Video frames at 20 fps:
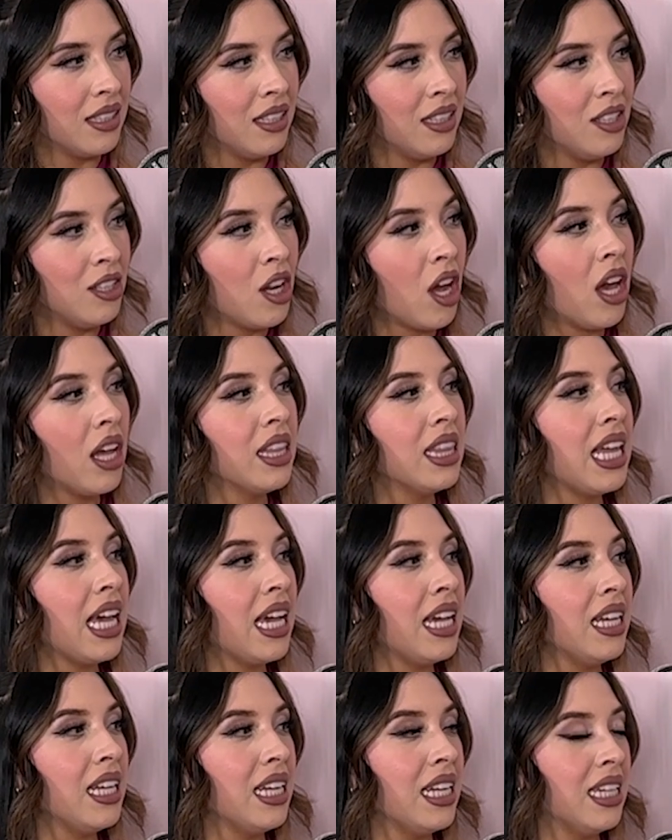Not
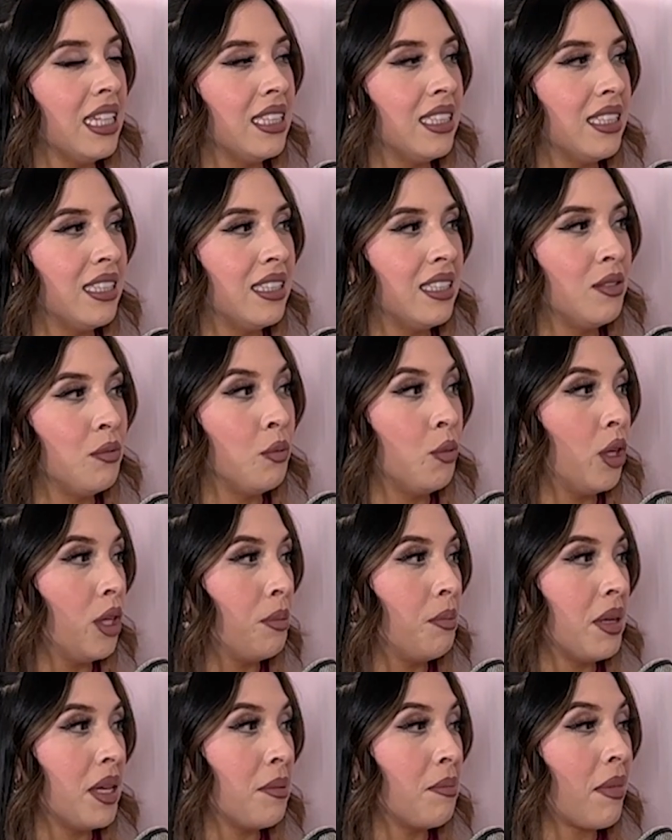that it
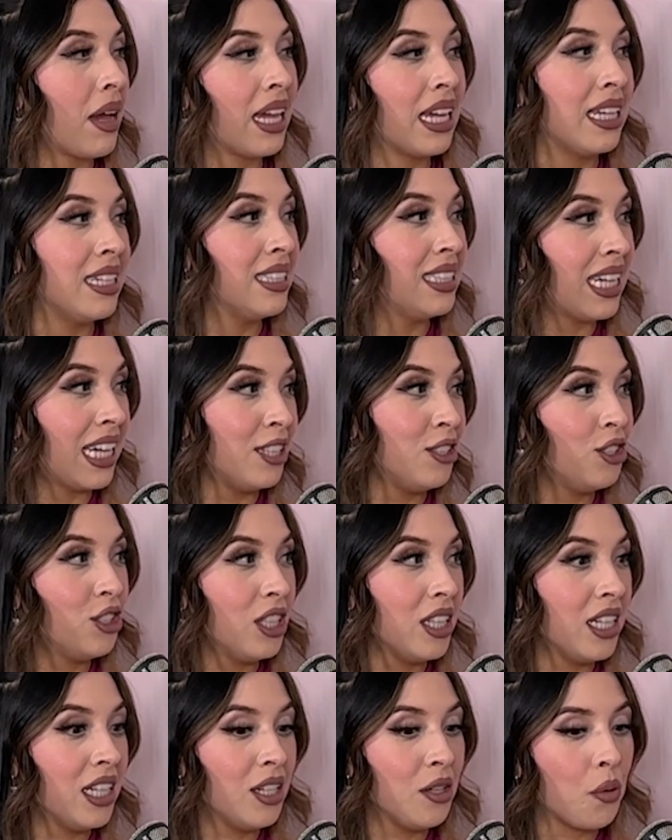would be my
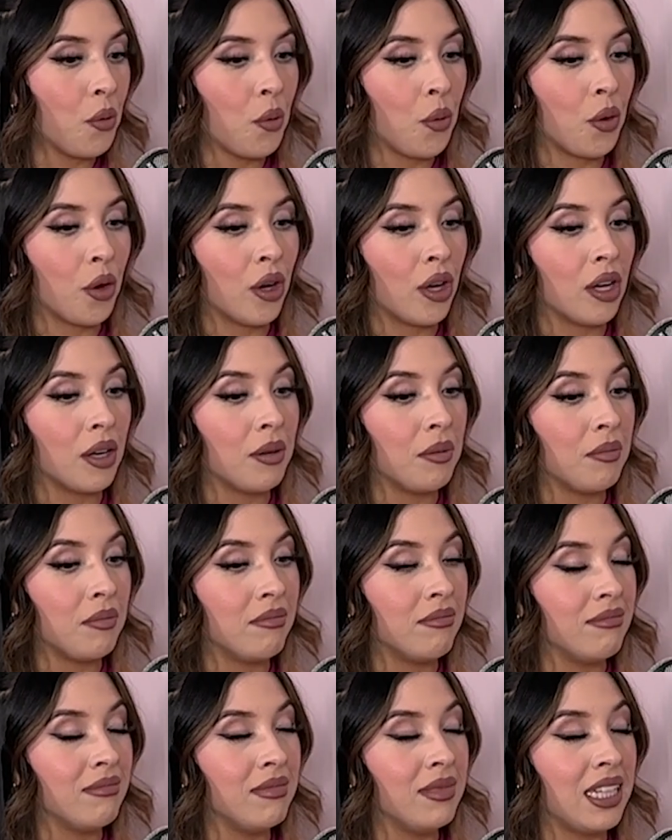intention, or
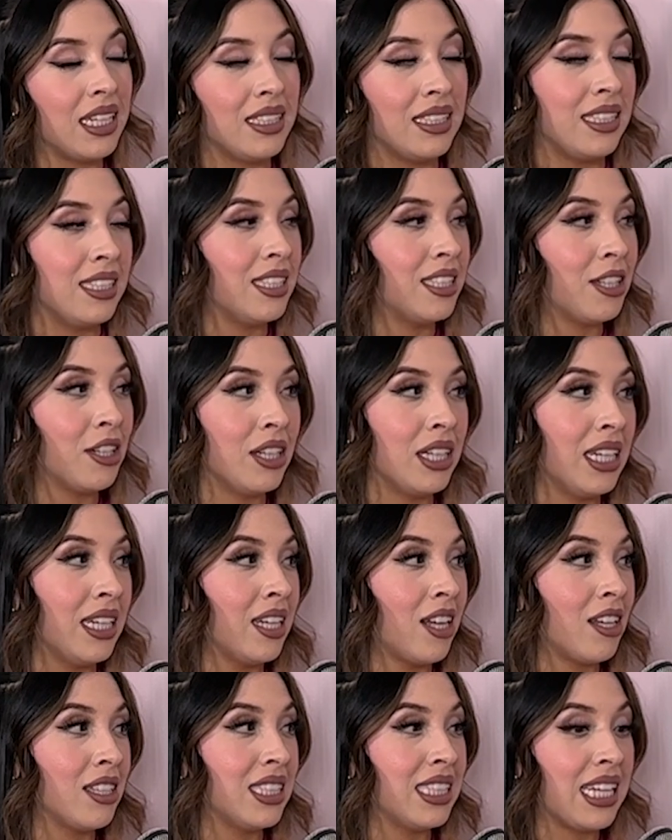necessarily
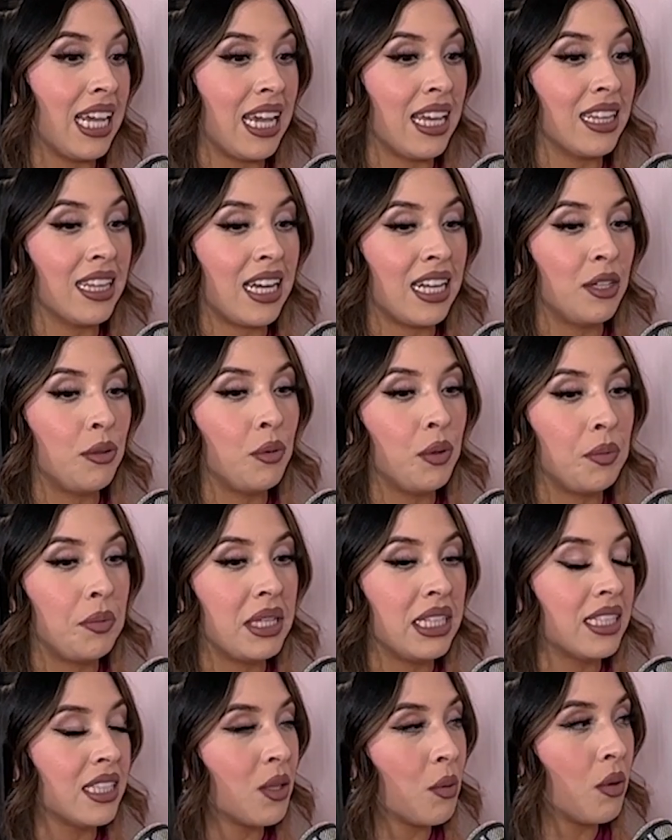not saying that it would
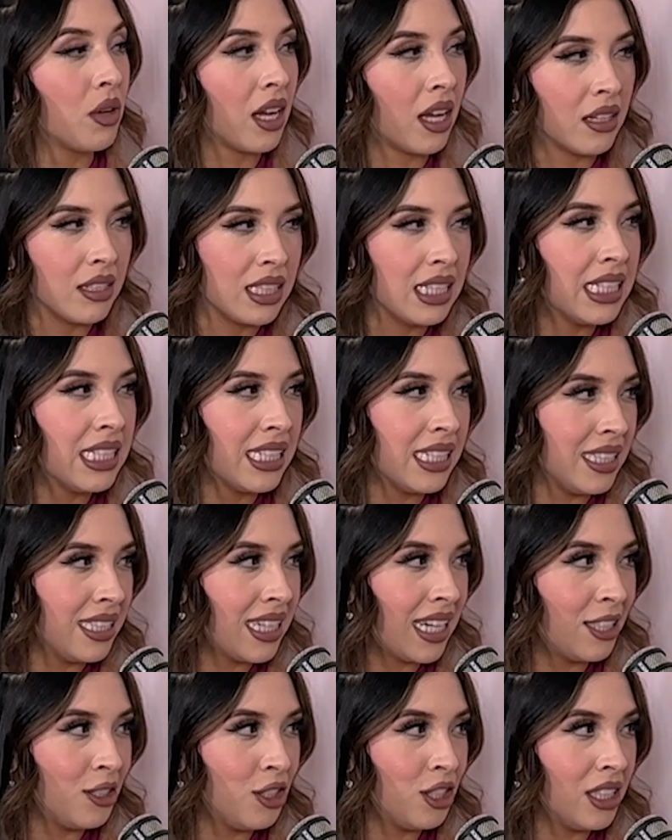be someone else's
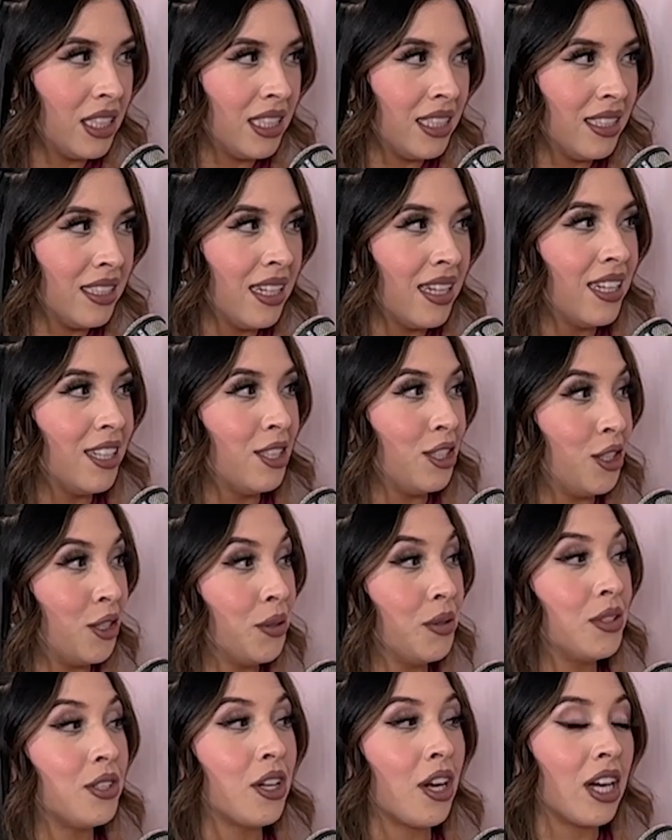intention to
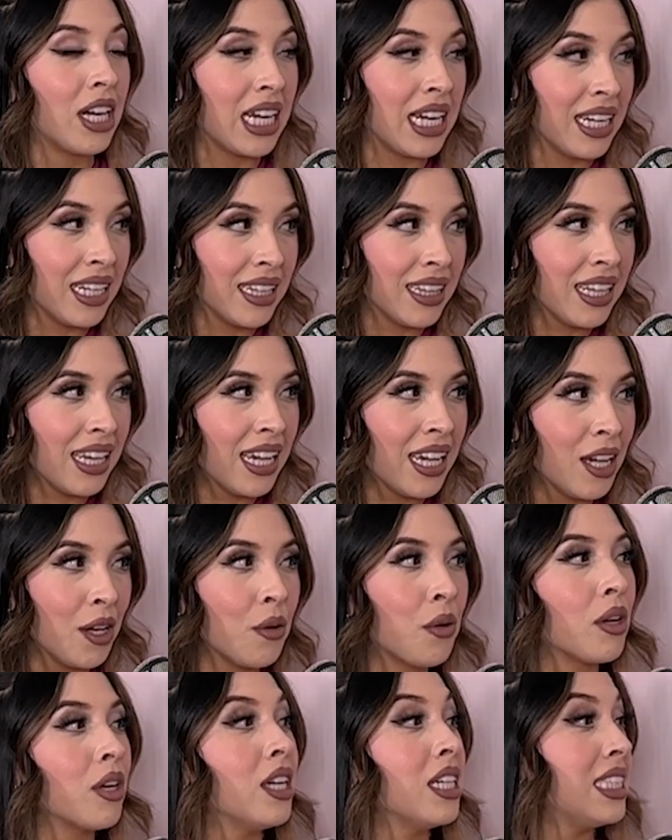start anything
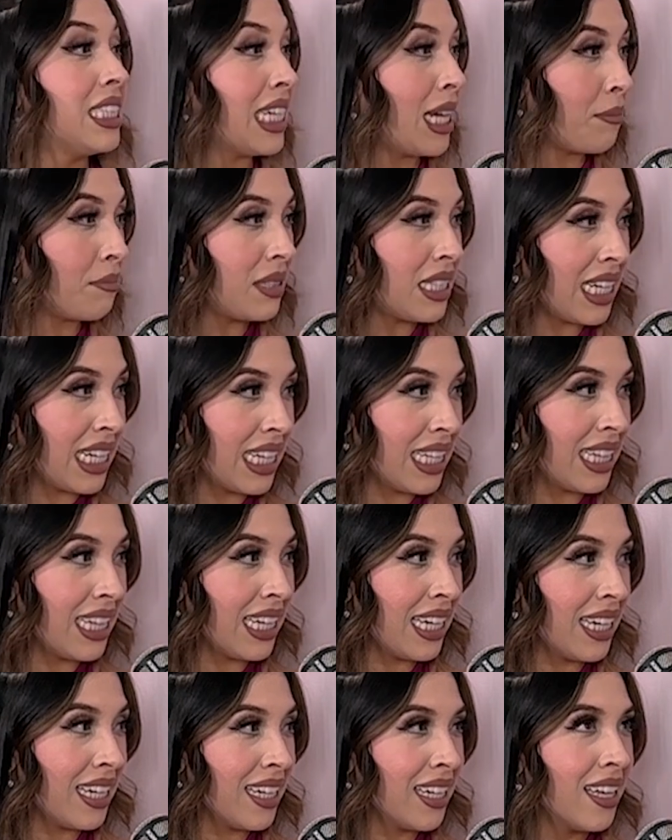or attempt
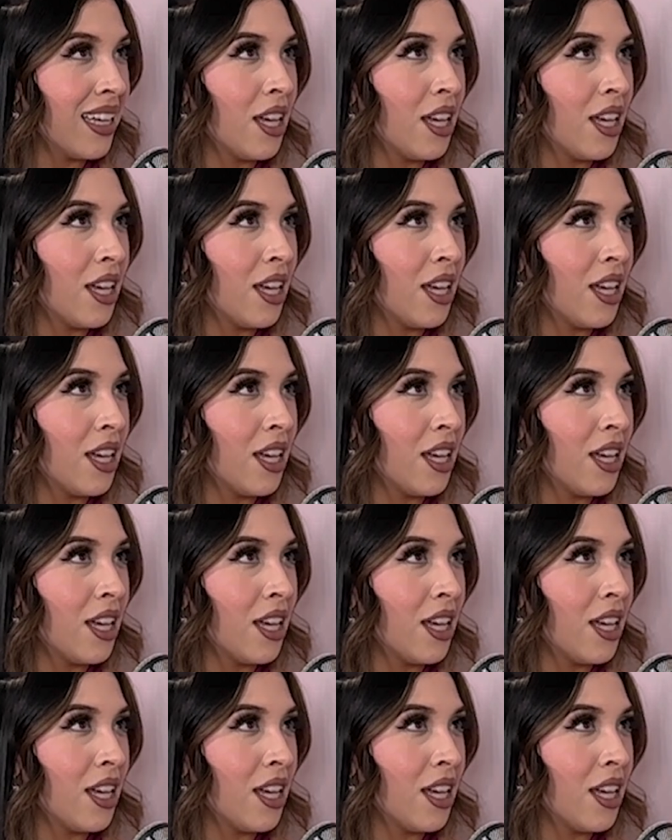anything,